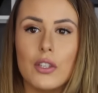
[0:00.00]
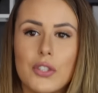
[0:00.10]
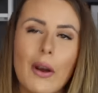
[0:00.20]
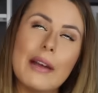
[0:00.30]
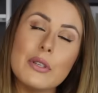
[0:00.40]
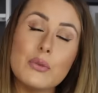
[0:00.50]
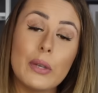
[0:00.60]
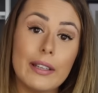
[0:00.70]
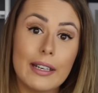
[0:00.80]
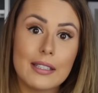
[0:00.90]
So I was
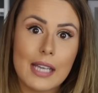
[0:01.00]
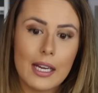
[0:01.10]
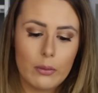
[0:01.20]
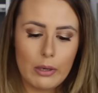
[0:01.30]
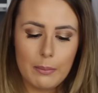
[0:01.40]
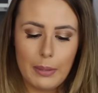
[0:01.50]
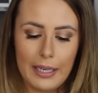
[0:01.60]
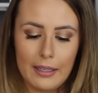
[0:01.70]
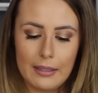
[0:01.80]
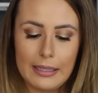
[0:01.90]
really excited when
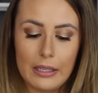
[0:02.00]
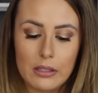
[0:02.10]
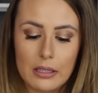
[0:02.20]
Bite announced